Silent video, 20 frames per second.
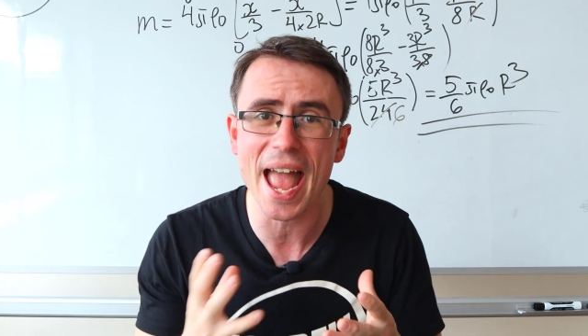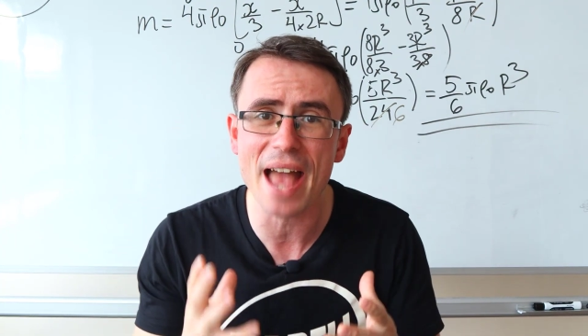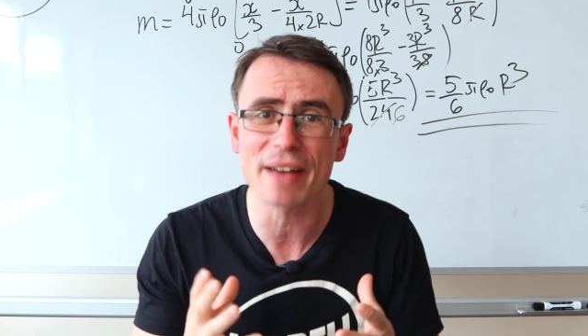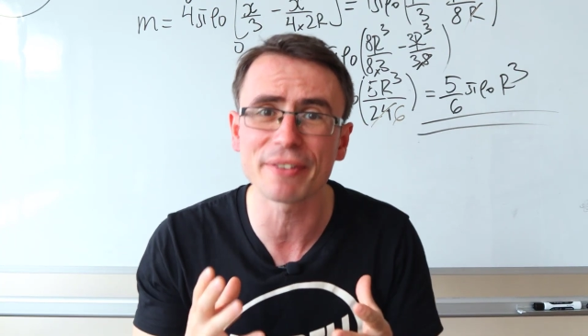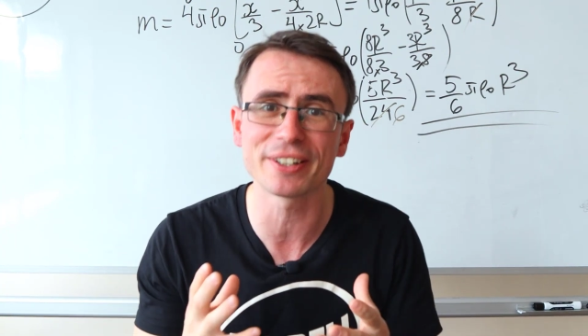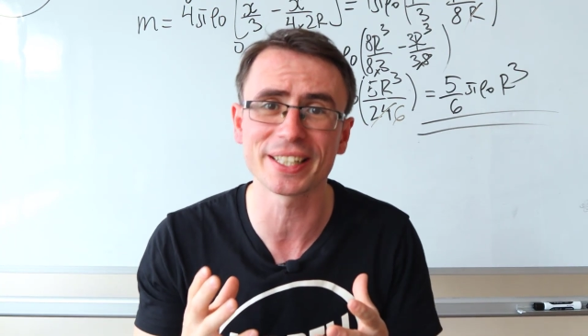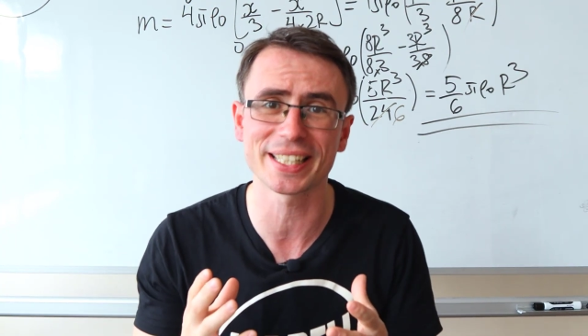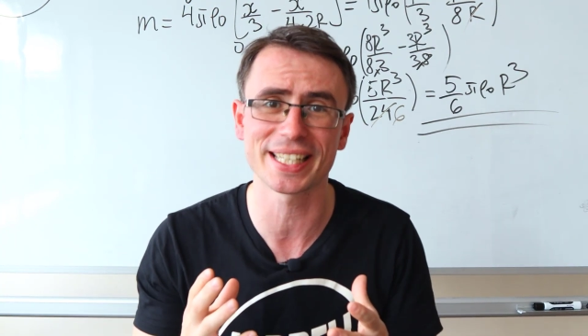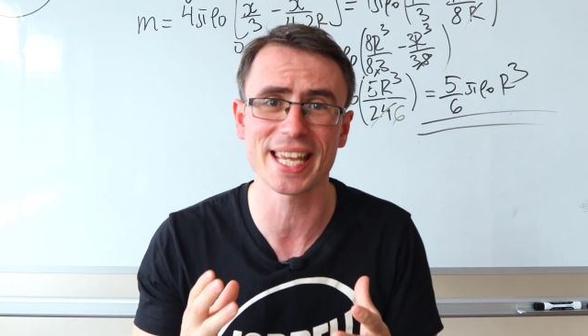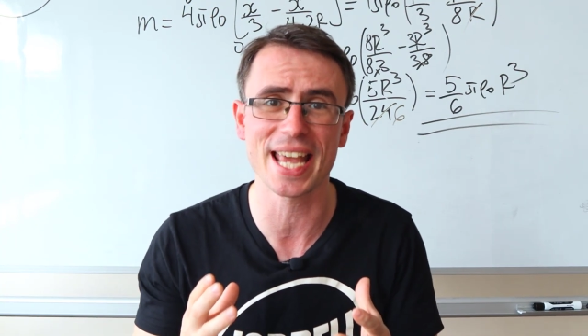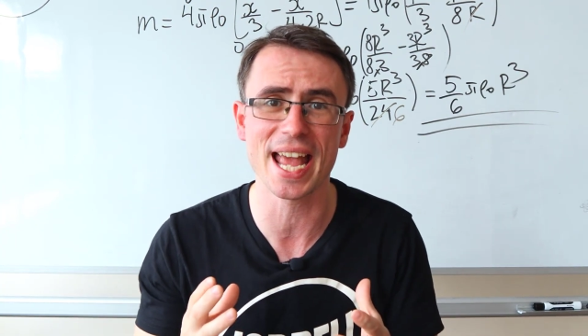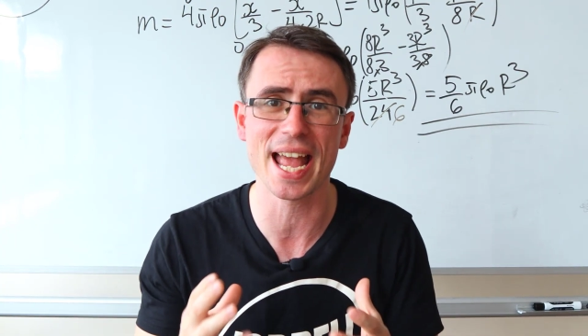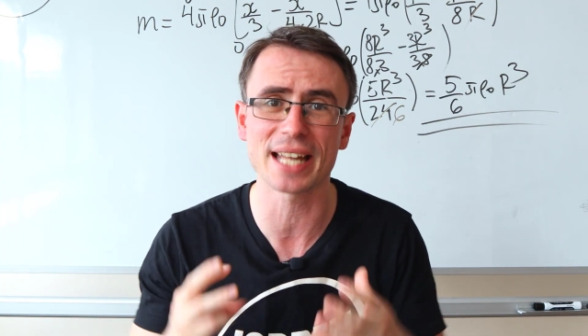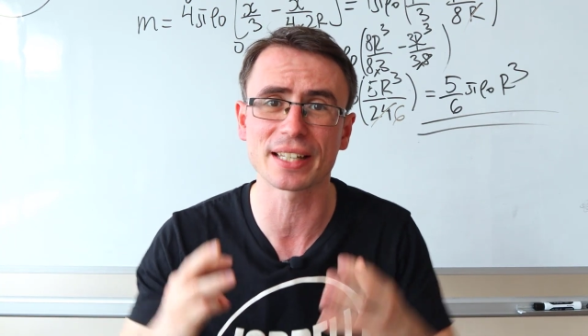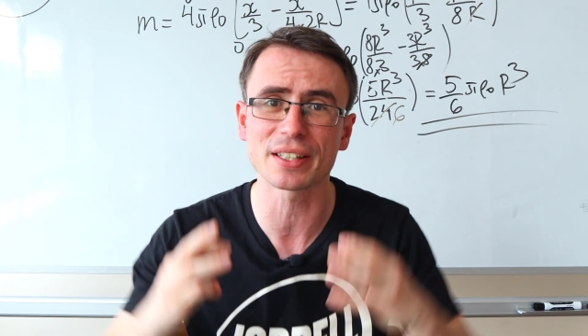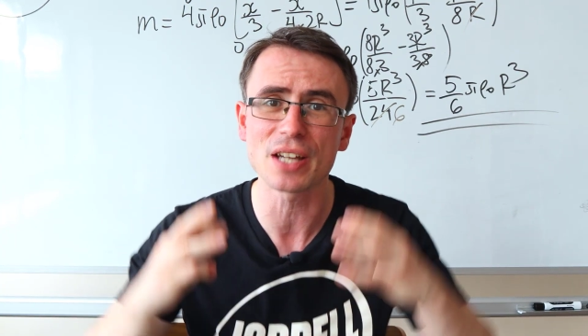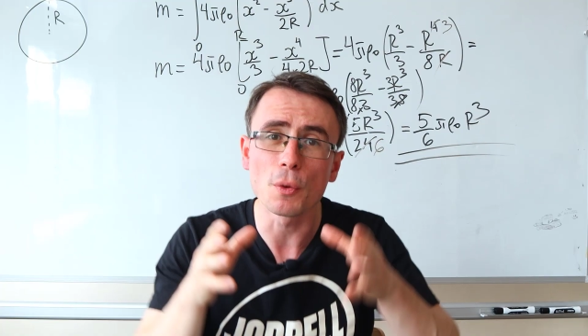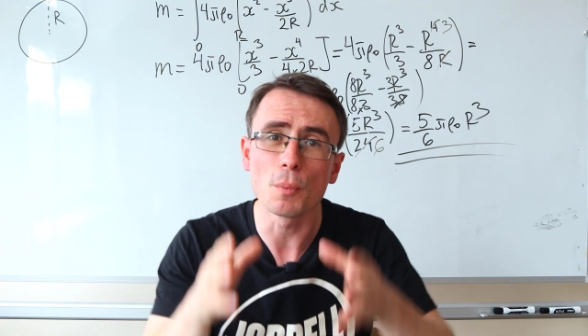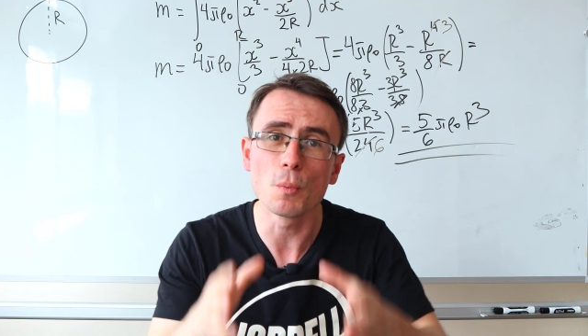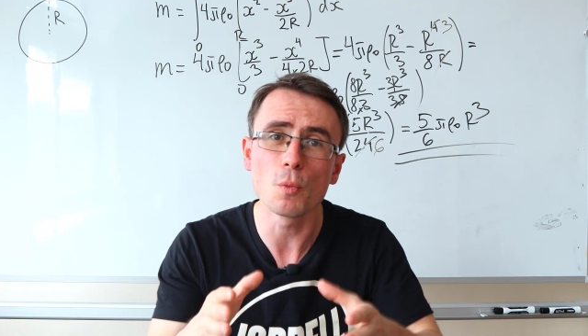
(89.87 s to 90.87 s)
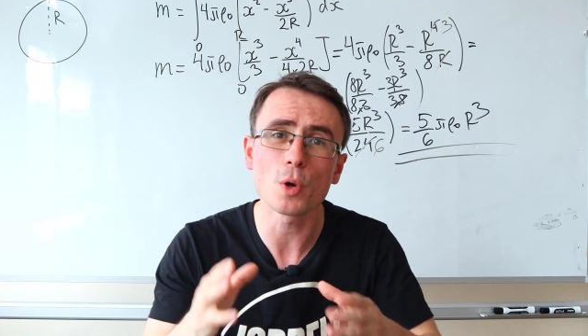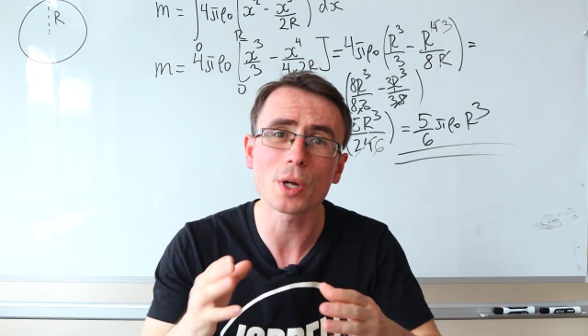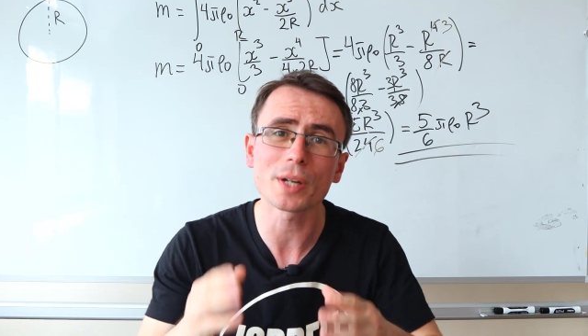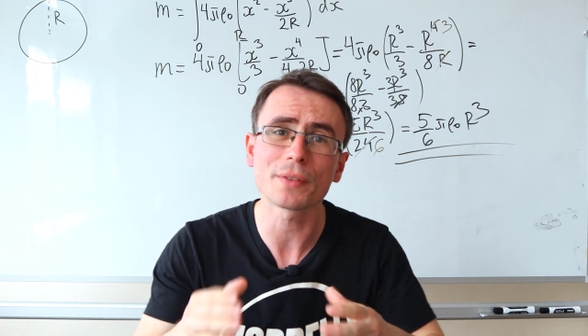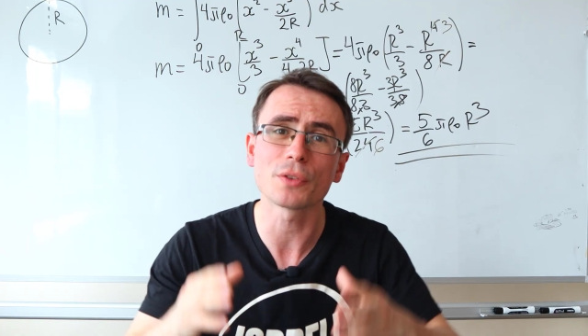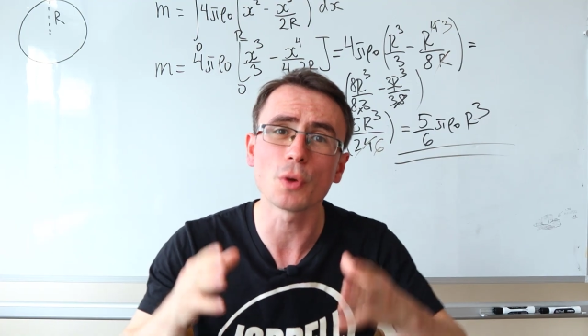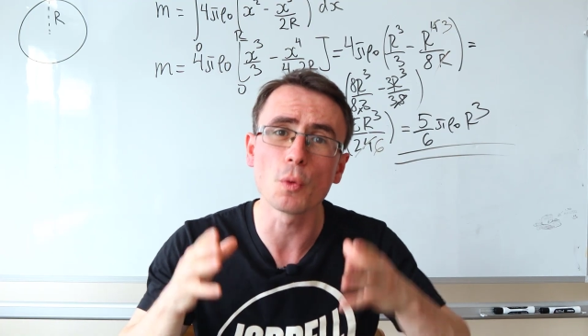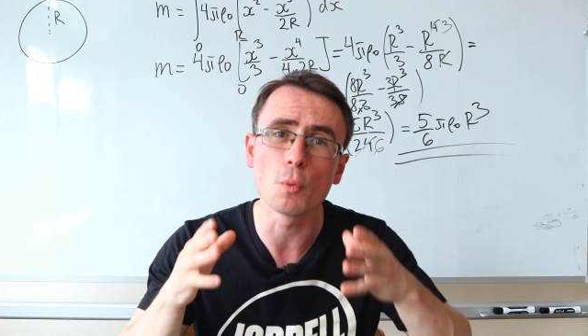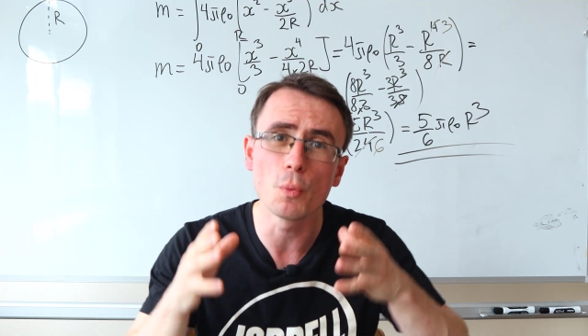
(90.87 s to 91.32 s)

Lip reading: ever get from one of the